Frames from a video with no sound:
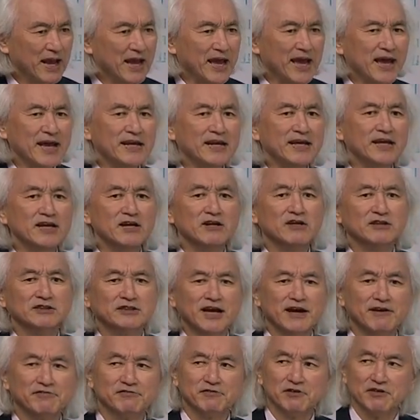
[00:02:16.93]
80 years
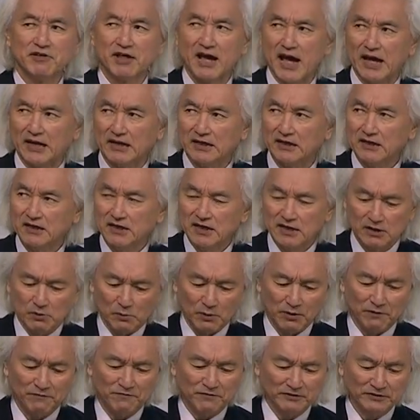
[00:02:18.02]
after that,
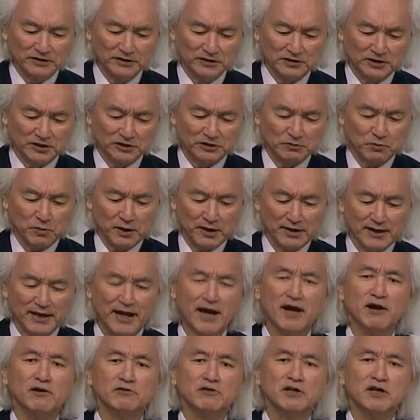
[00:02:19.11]
we physicists worked
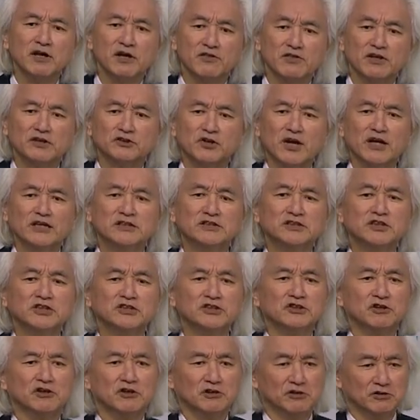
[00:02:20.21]
out the
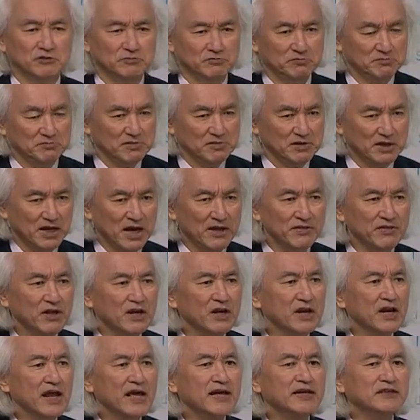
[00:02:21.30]
transistor and the
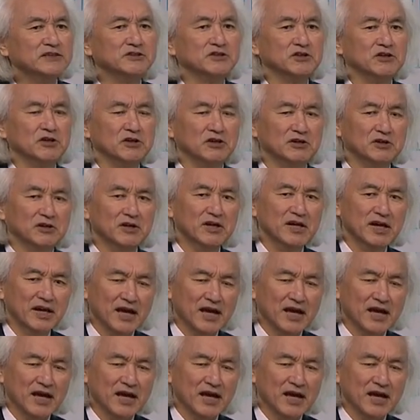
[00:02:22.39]
laser,